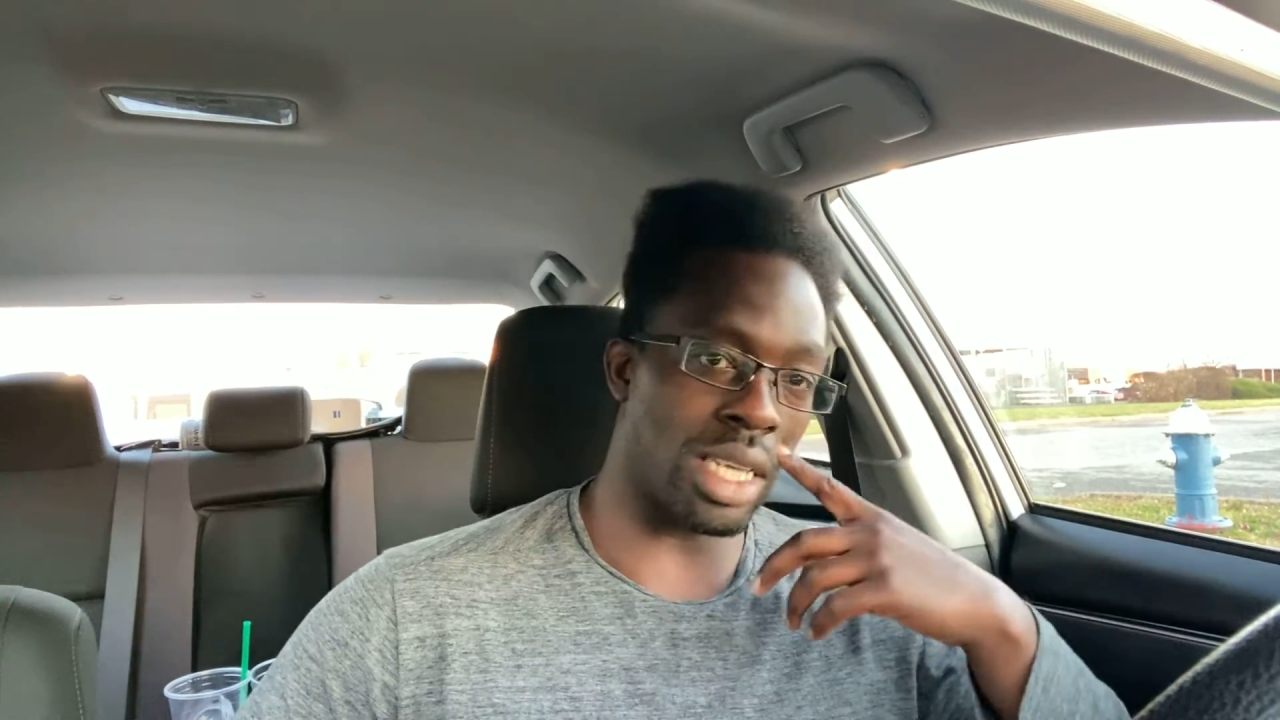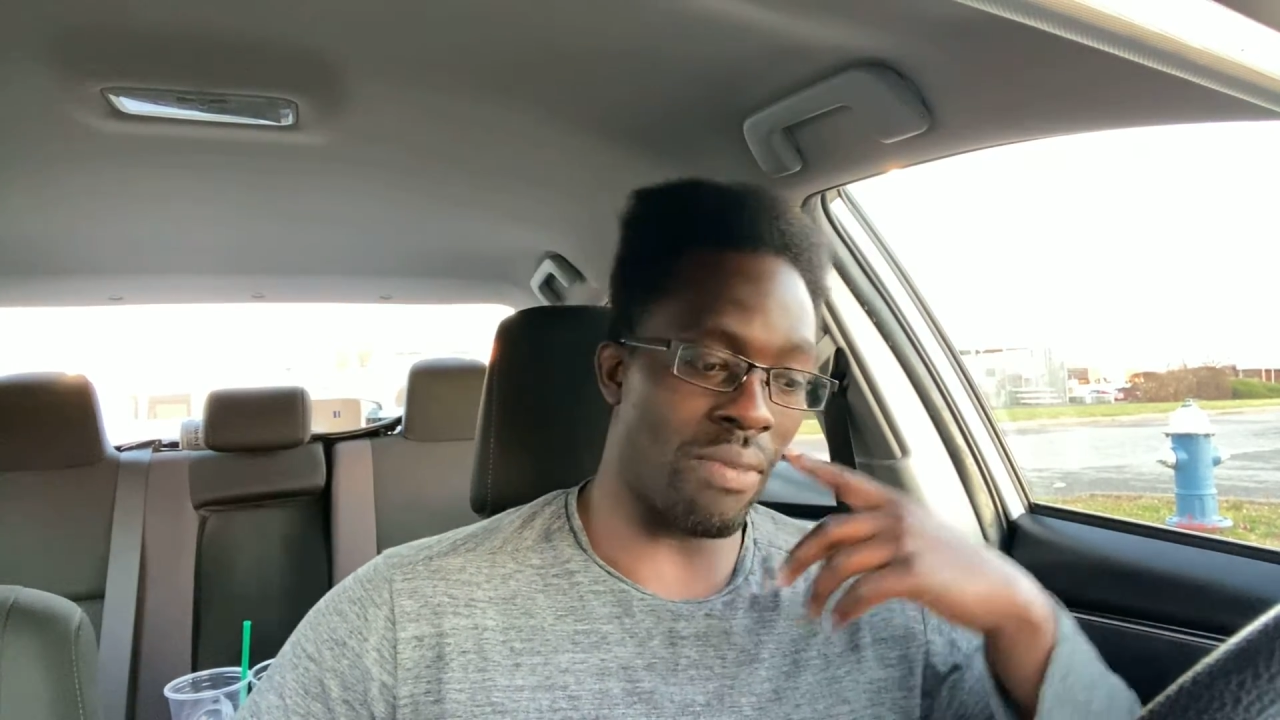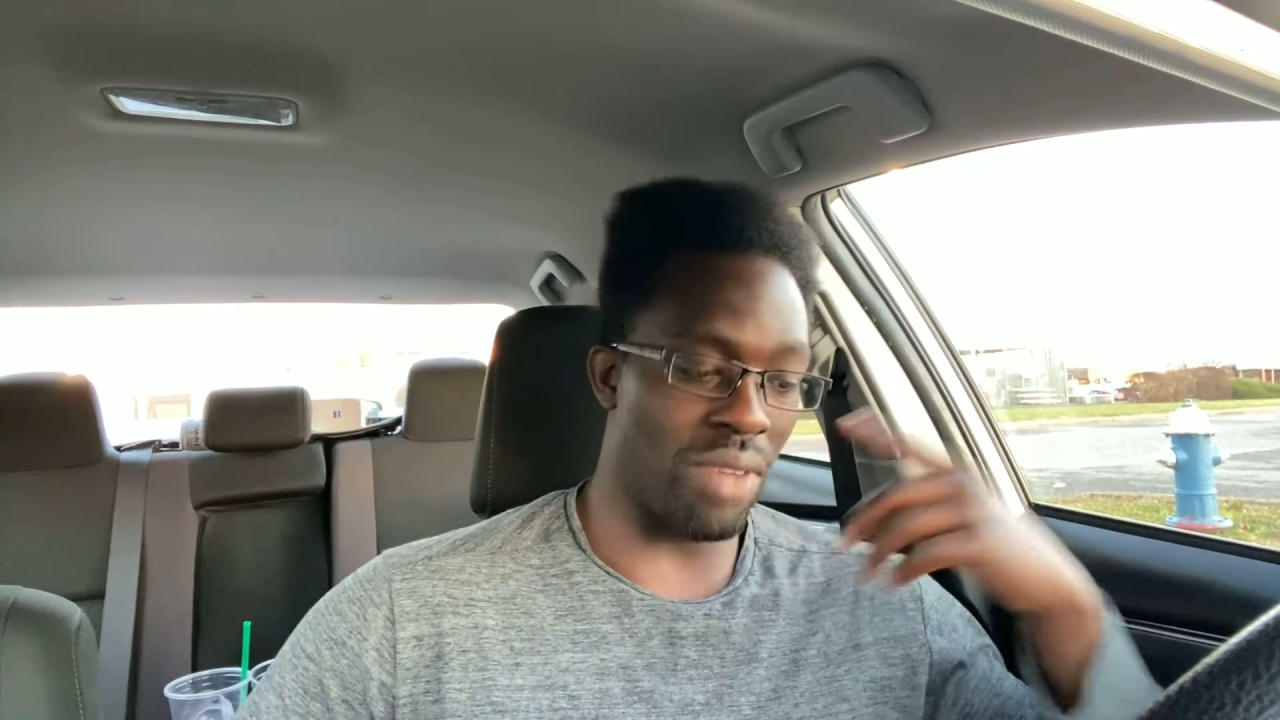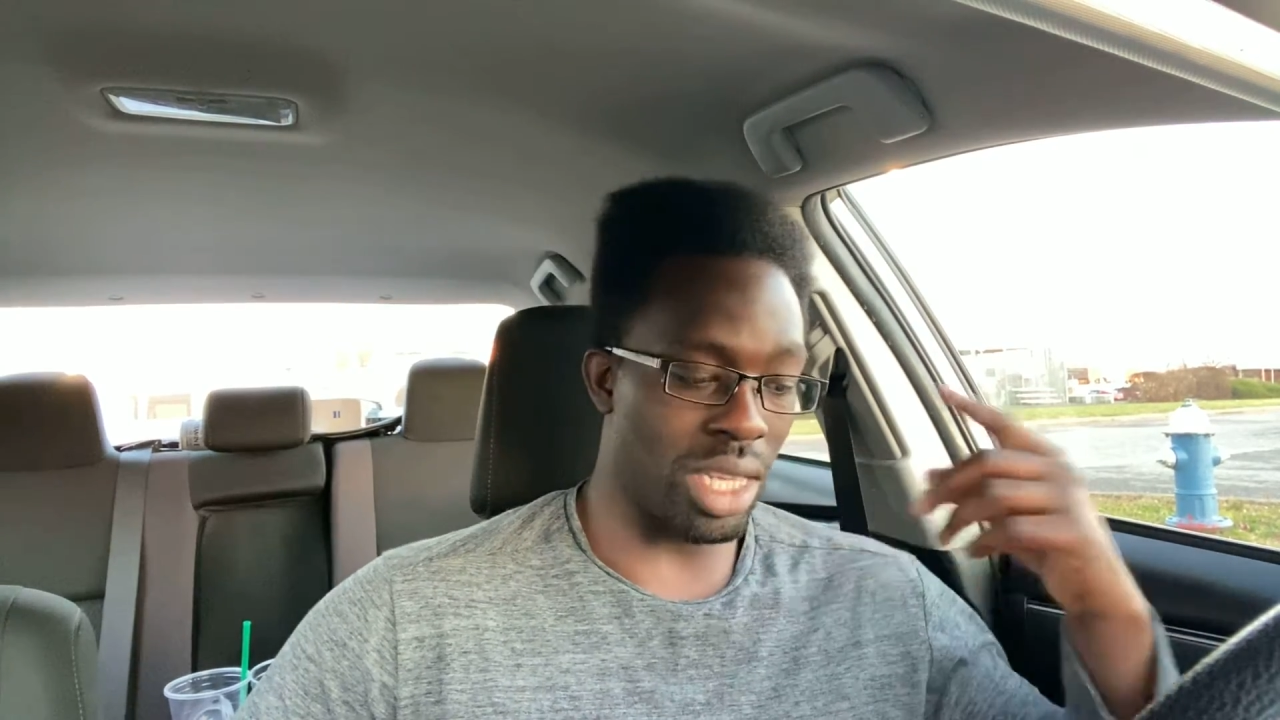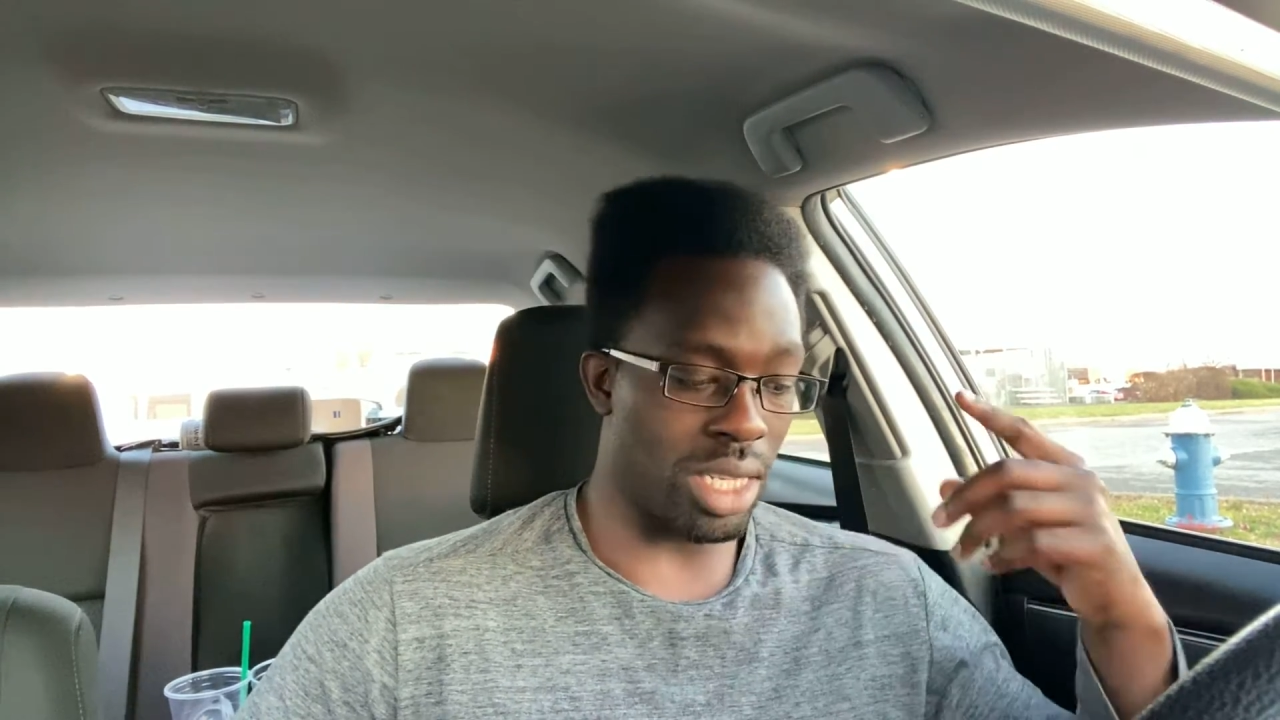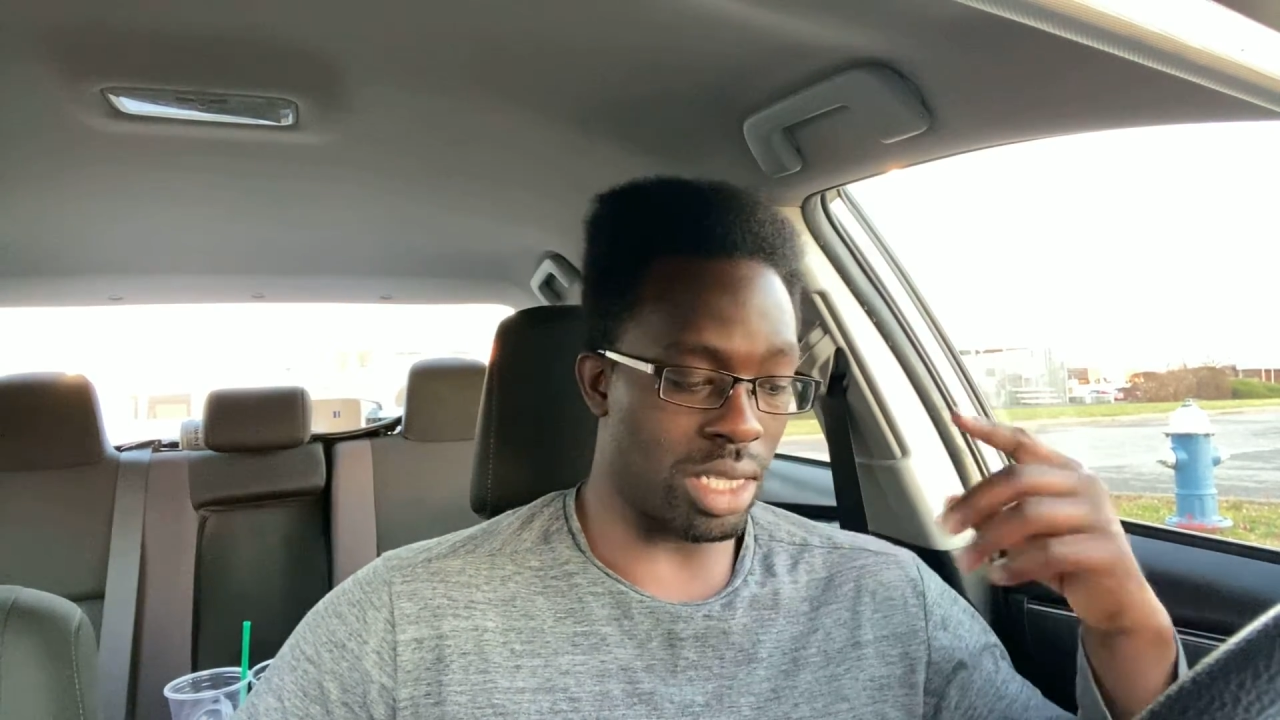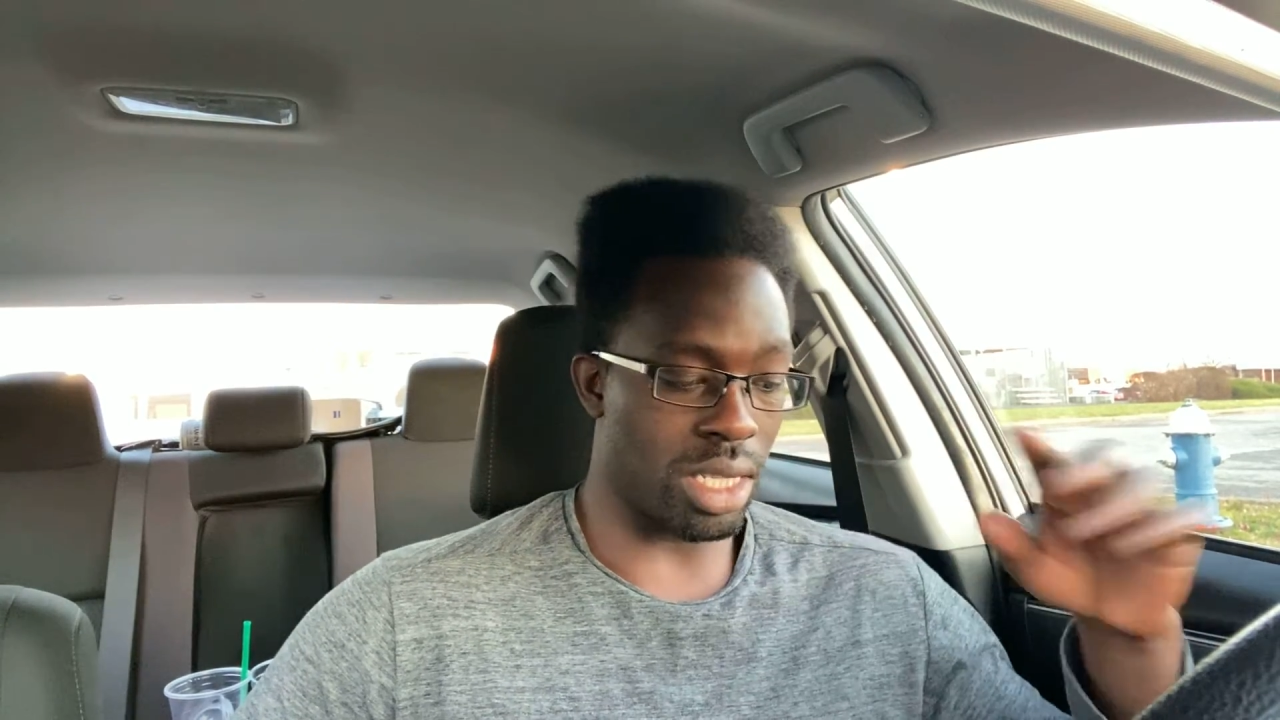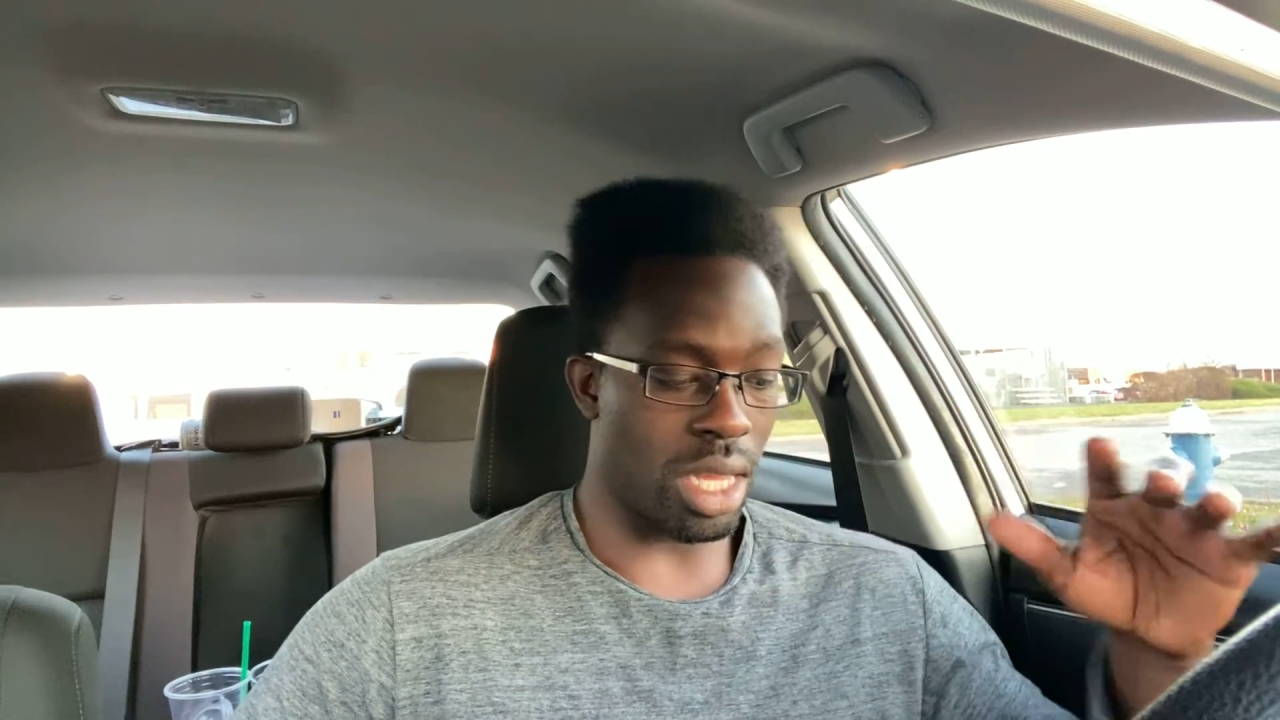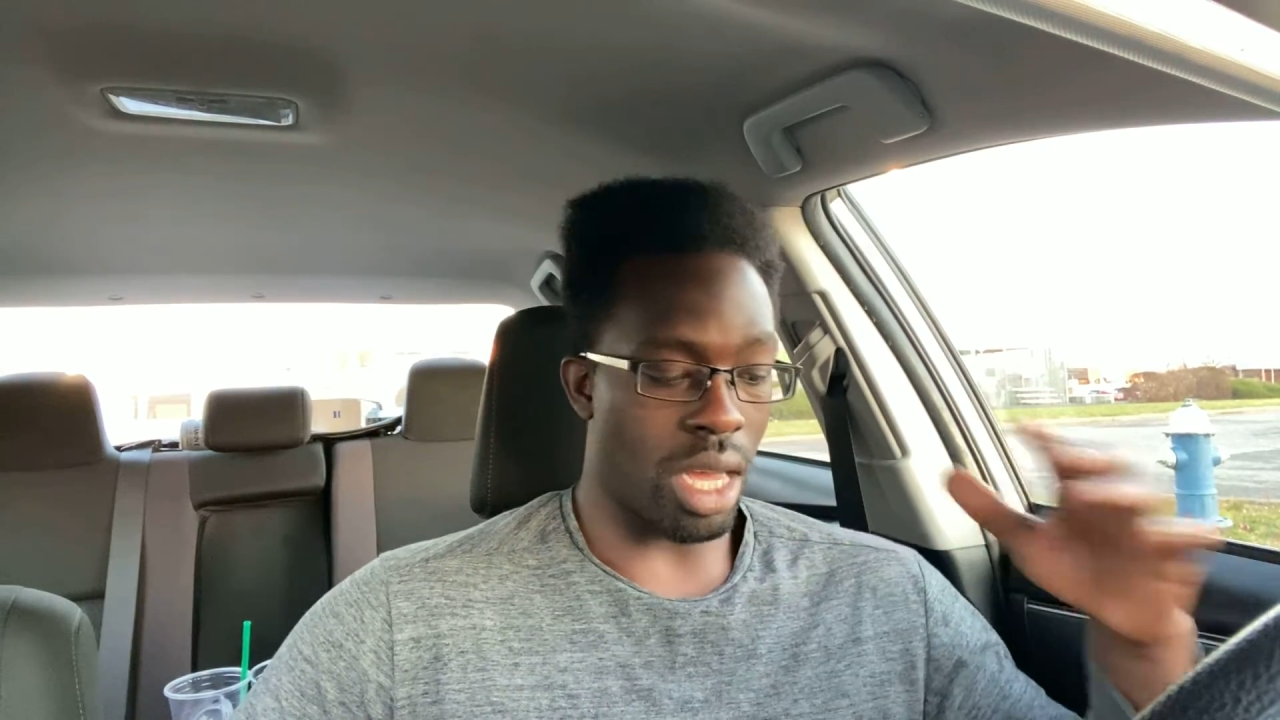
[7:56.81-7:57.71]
convenience